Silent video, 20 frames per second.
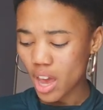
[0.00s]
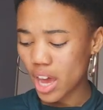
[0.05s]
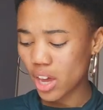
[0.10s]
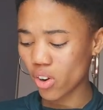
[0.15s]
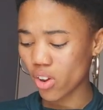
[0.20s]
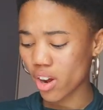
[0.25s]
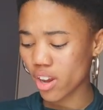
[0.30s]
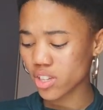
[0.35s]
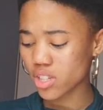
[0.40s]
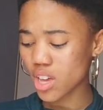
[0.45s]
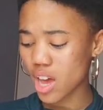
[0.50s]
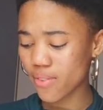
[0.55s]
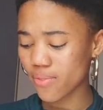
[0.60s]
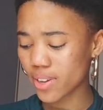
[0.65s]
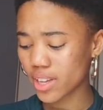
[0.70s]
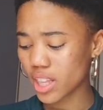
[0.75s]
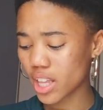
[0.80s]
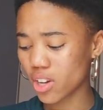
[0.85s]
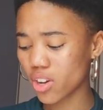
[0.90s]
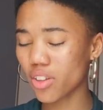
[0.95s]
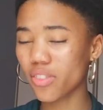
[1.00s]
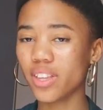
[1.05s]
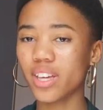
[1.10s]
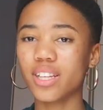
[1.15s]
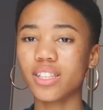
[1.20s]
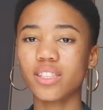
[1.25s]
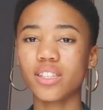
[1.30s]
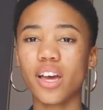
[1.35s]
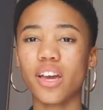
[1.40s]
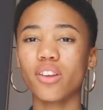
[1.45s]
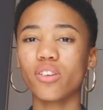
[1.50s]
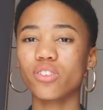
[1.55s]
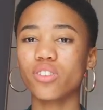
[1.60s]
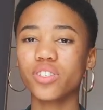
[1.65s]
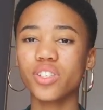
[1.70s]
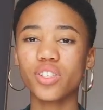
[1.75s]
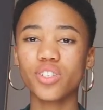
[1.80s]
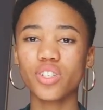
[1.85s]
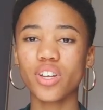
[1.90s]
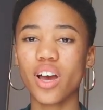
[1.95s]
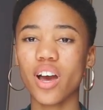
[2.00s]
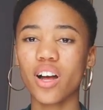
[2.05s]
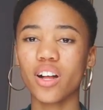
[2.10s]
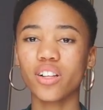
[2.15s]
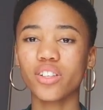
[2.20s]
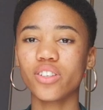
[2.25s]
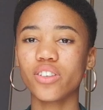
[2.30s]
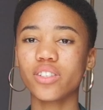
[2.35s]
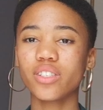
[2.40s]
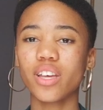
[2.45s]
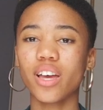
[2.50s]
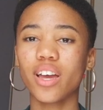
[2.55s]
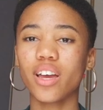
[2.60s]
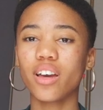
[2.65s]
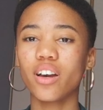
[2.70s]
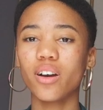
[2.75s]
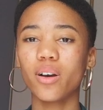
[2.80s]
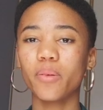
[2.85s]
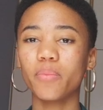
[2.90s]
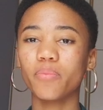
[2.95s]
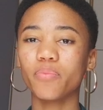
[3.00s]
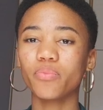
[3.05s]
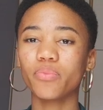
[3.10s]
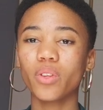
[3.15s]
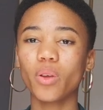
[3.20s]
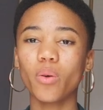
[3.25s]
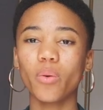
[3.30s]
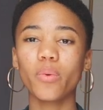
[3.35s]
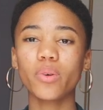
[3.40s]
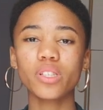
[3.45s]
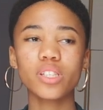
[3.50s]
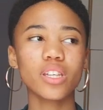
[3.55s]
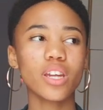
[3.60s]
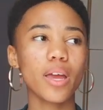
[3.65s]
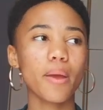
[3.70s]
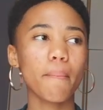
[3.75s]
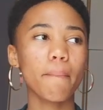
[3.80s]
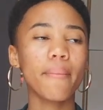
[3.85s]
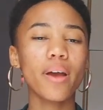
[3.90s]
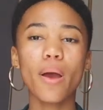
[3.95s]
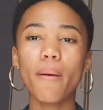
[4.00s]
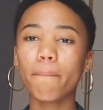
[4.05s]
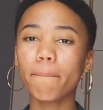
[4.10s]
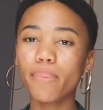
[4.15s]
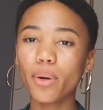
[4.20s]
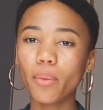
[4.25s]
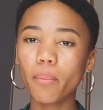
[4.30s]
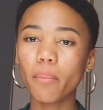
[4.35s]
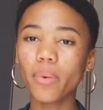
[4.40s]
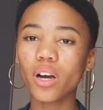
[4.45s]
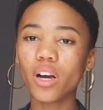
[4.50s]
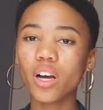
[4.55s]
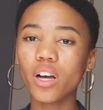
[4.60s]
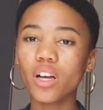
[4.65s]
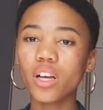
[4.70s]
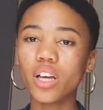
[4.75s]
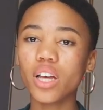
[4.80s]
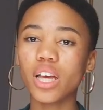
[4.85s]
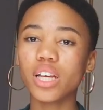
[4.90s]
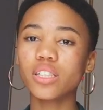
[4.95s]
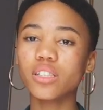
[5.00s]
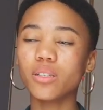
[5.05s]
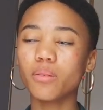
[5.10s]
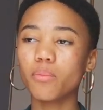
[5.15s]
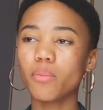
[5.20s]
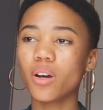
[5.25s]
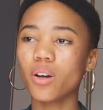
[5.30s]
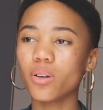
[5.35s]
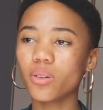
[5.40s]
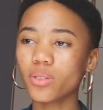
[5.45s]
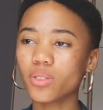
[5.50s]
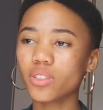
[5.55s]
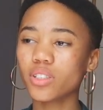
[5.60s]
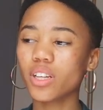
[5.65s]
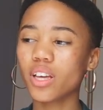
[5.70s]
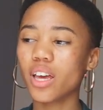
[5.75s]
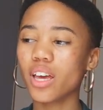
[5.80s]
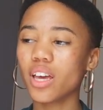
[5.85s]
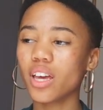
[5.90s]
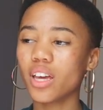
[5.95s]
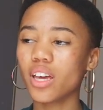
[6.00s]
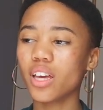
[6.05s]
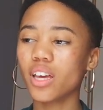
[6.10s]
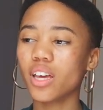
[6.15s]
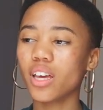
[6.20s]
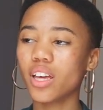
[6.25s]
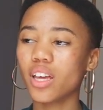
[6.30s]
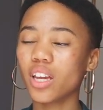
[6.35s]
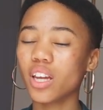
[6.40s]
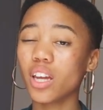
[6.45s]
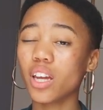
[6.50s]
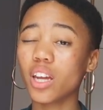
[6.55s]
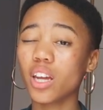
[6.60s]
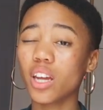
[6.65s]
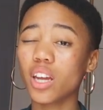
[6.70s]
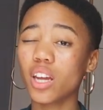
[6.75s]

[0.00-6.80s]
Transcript: And honestly, I feel like on the inside you're just a child, just like um, what was the name, Pumbaa and Timon, and